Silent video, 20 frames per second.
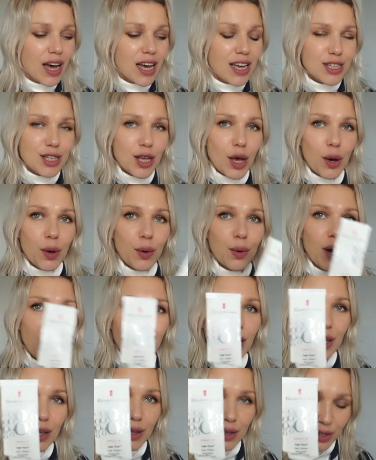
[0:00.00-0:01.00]
So
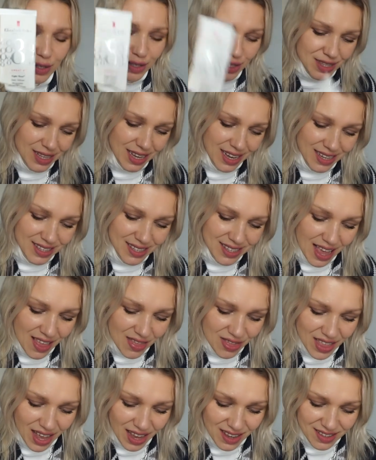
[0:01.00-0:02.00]
I use this
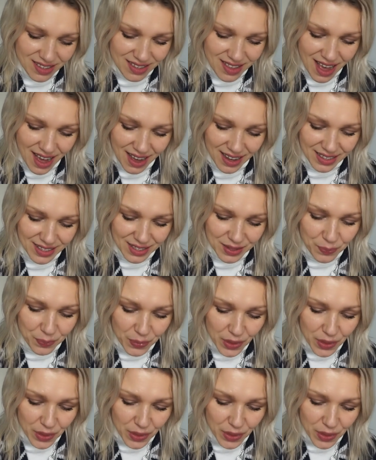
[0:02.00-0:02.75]
and that's that.